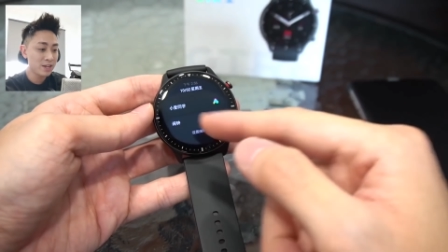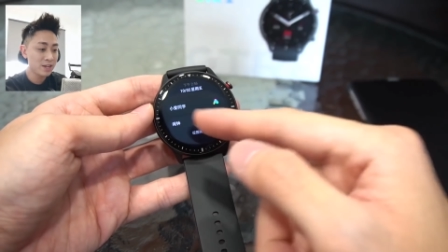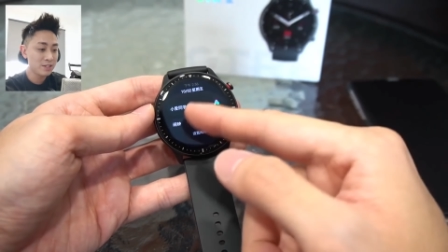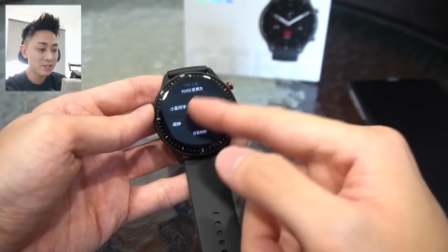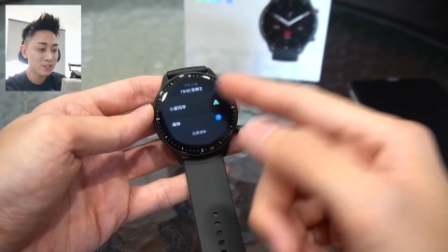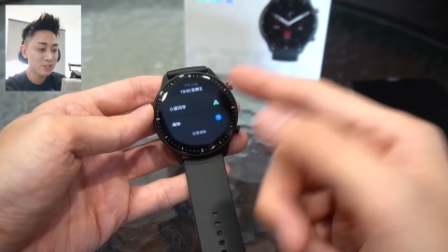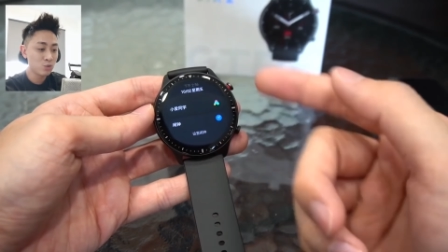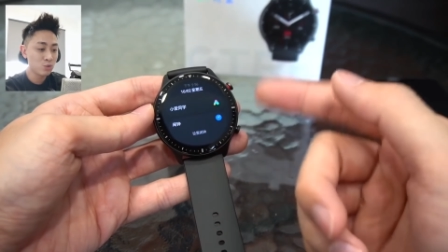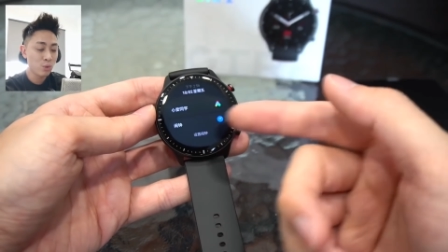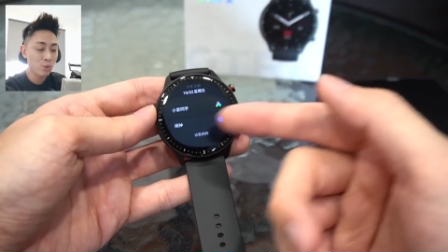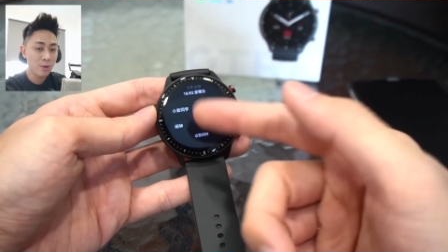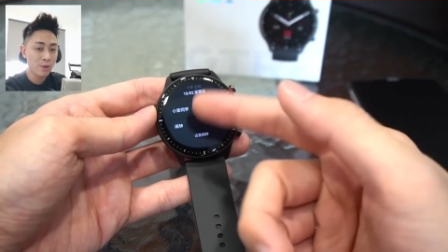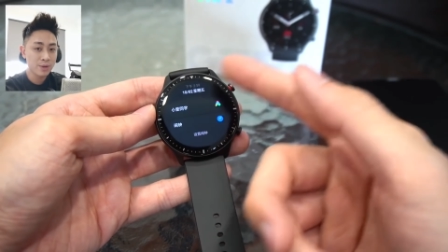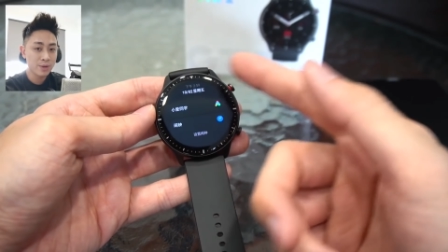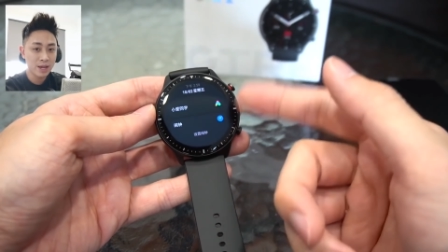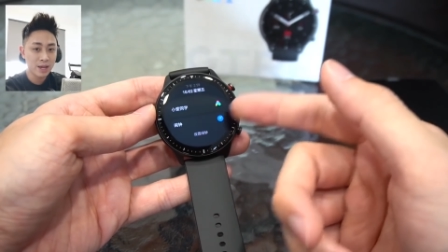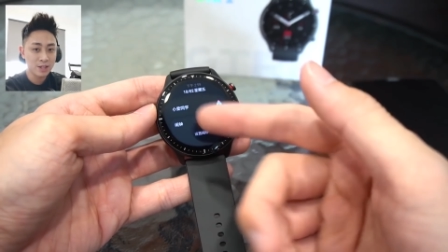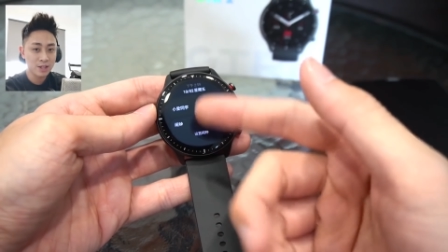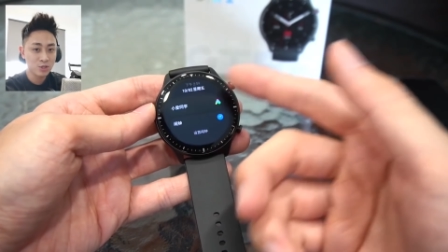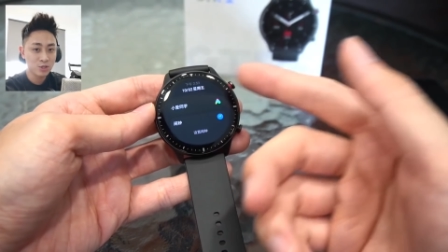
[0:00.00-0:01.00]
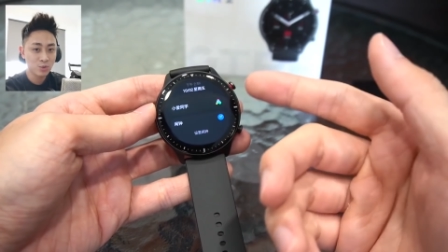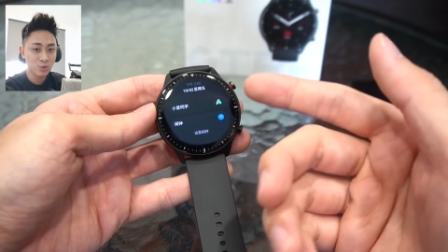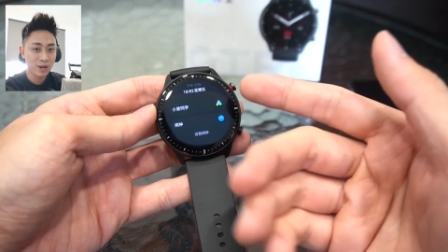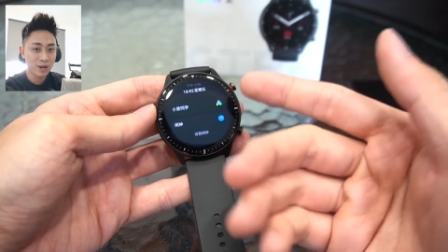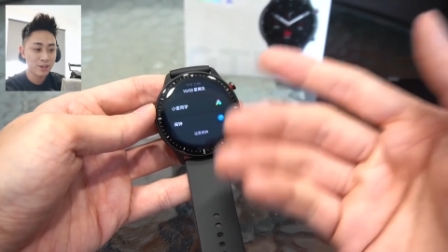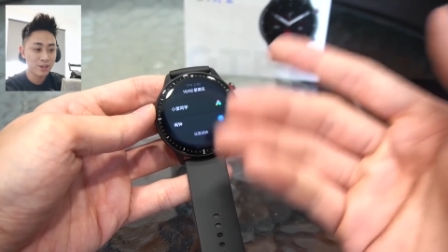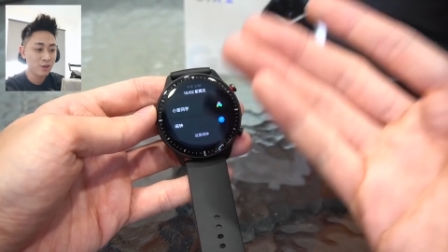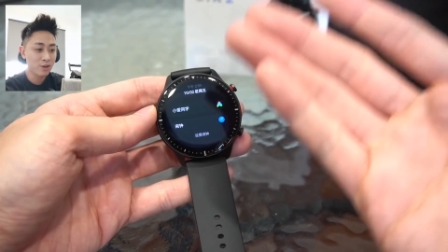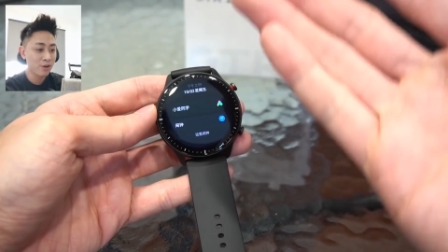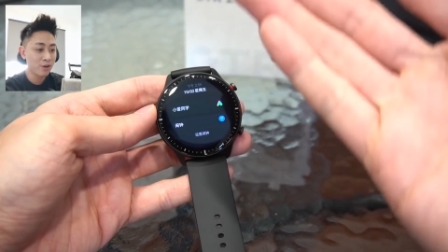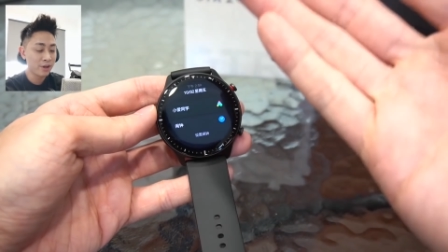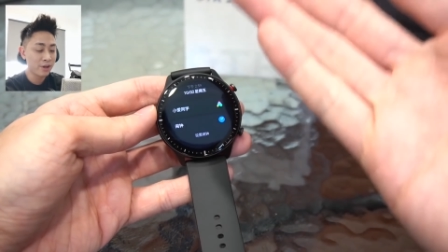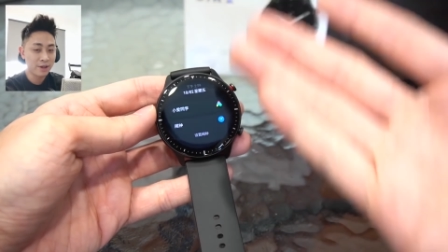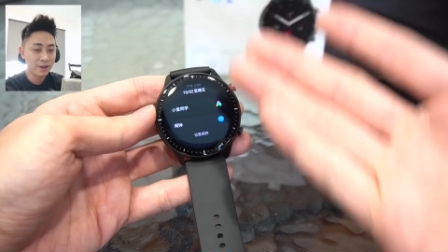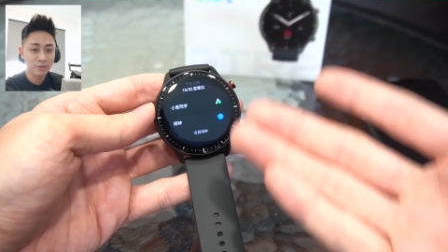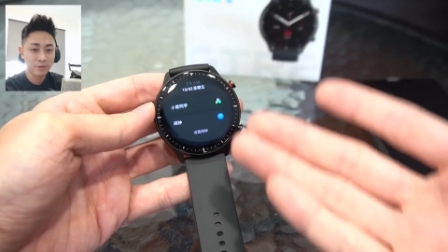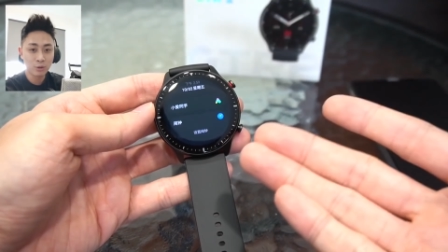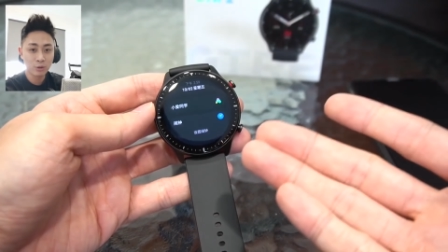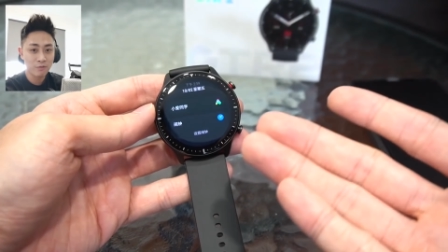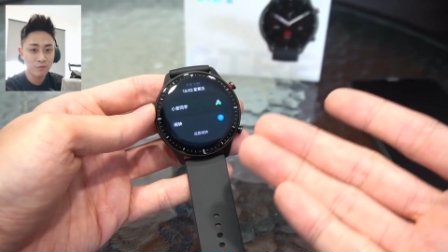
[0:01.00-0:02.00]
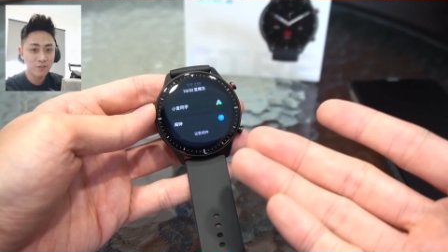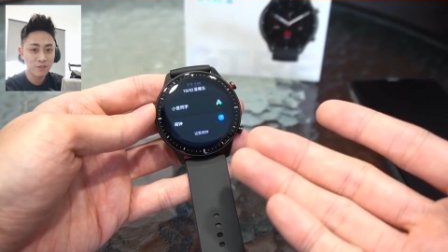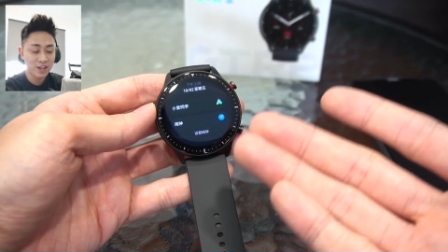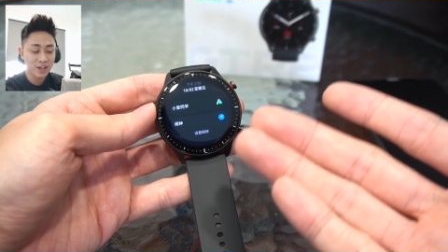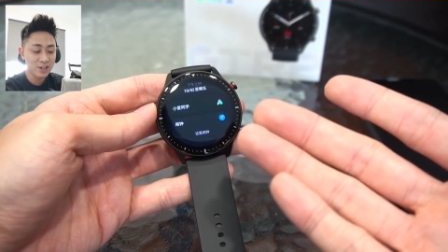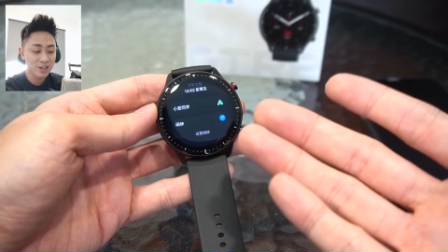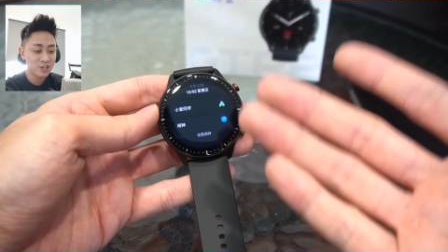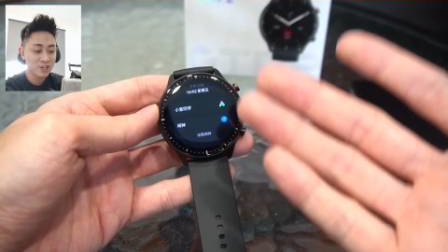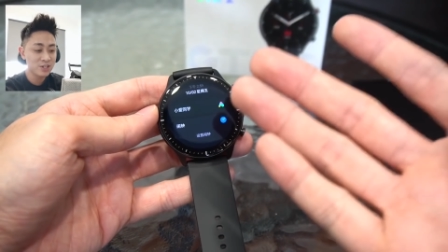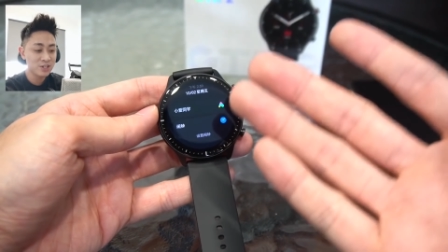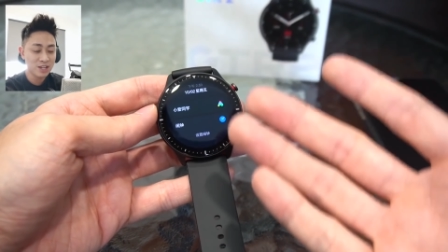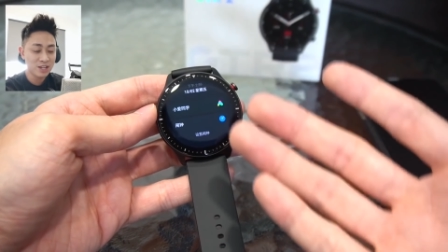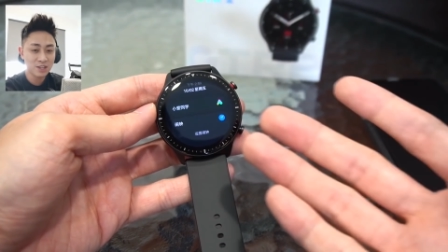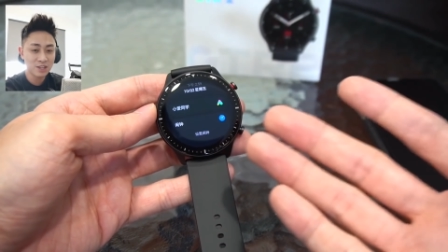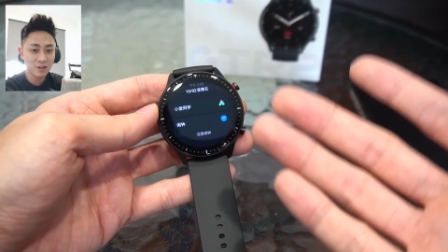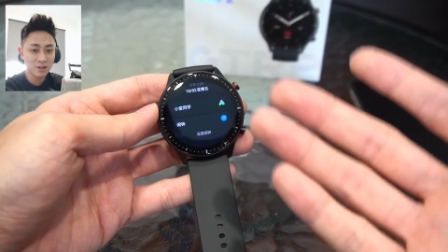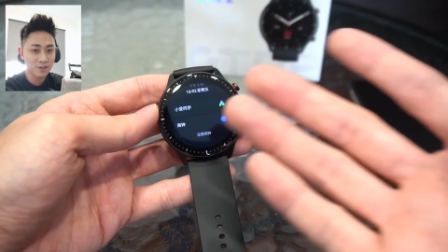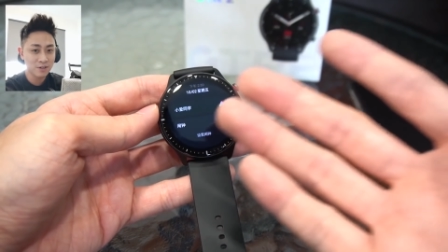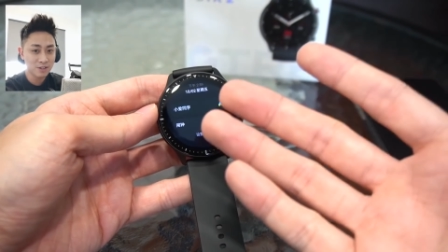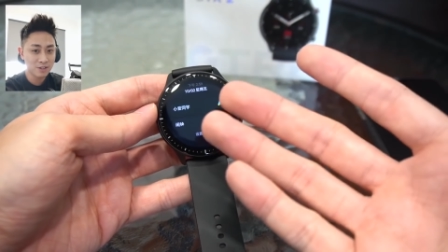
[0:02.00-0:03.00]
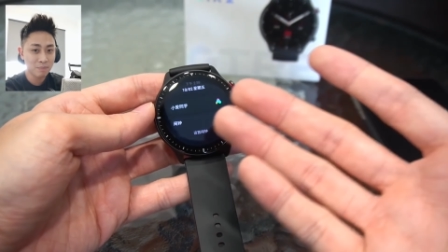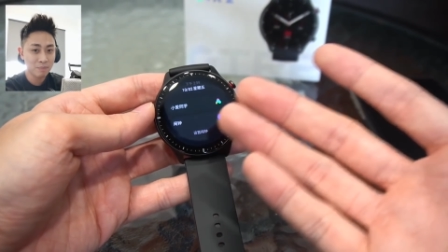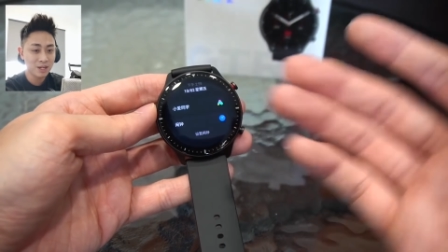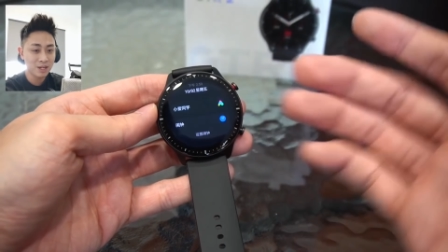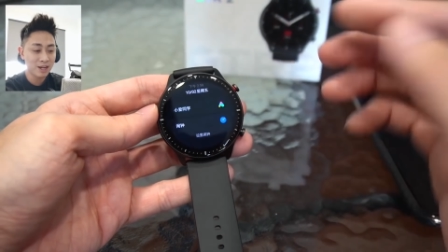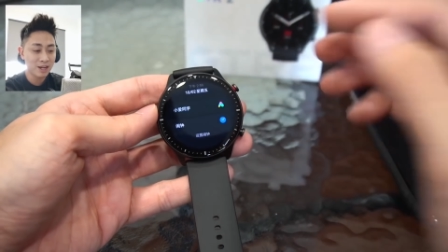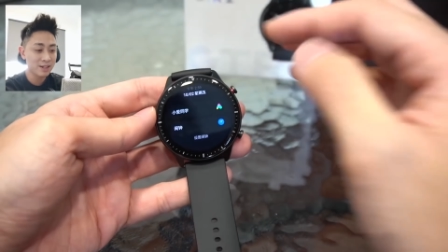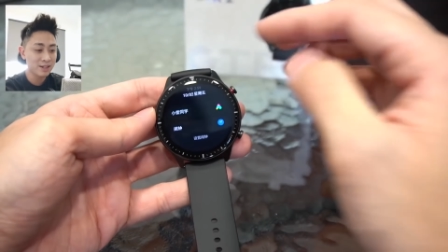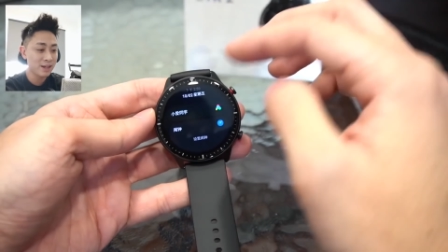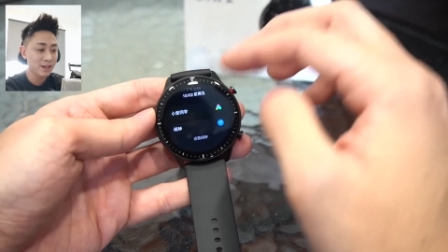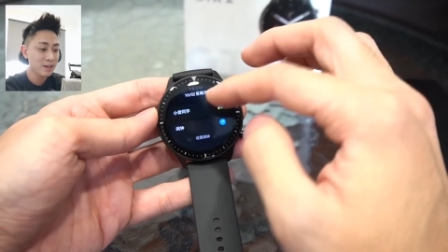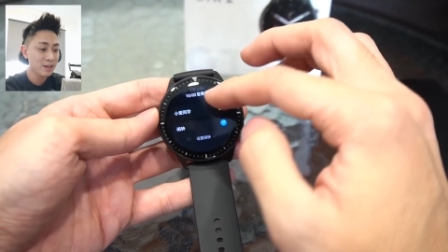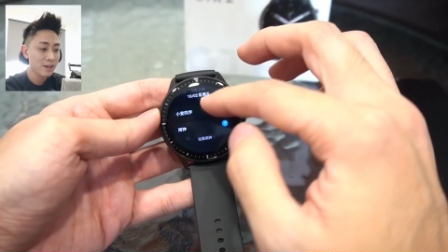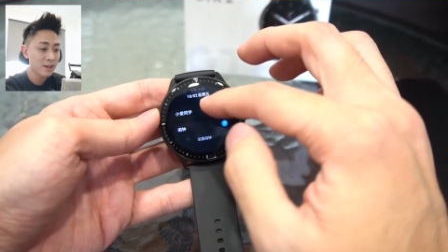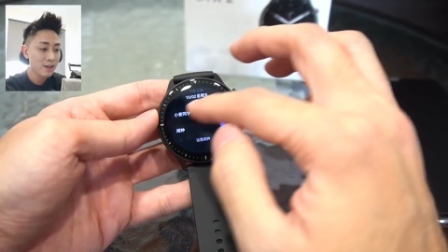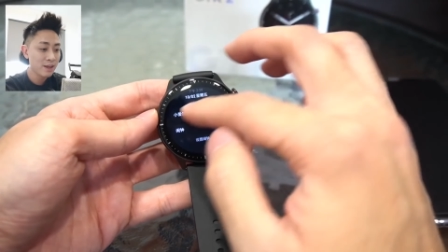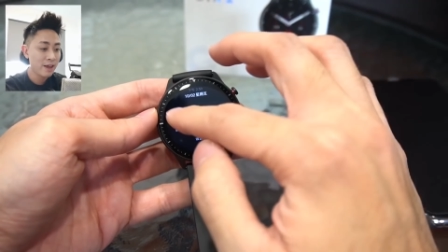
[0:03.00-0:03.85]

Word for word: this is where you get into like your uh, notification center or something like that.